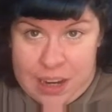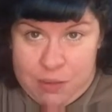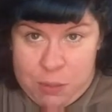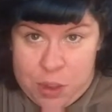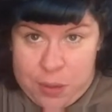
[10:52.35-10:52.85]
and
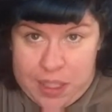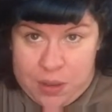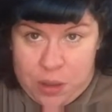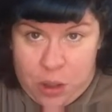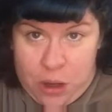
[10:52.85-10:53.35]
from doing
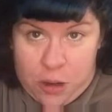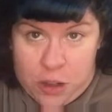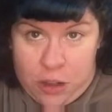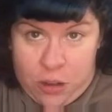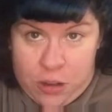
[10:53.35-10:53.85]
such
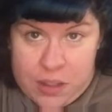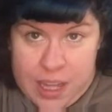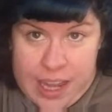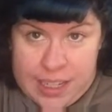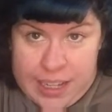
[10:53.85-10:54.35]
large curls
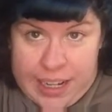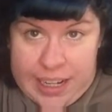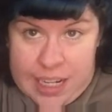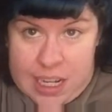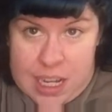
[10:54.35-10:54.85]
last night,